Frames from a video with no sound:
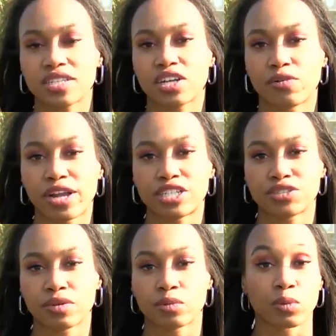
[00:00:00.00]
to the grand
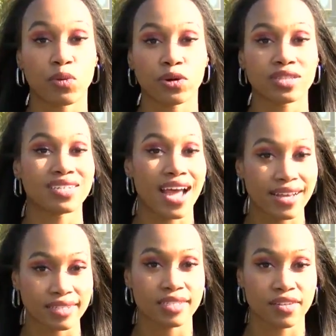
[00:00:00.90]
jury report, the
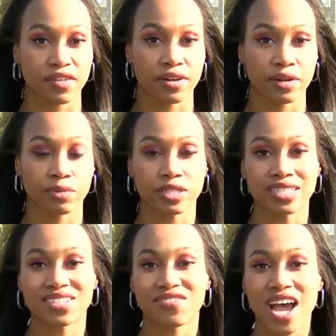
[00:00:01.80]
Diocese of Erie
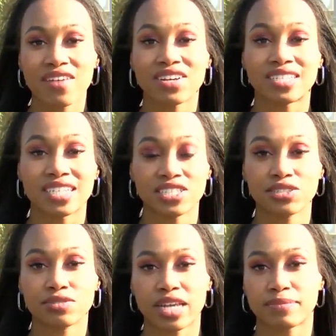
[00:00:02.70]
released five
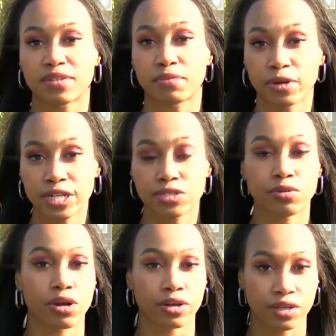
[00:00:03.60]
additional names of priests who
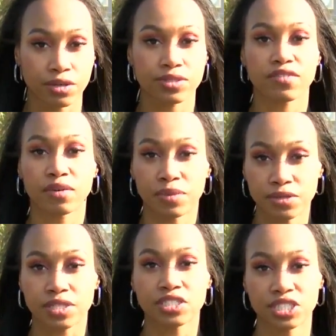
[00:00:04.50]
are accused of abusing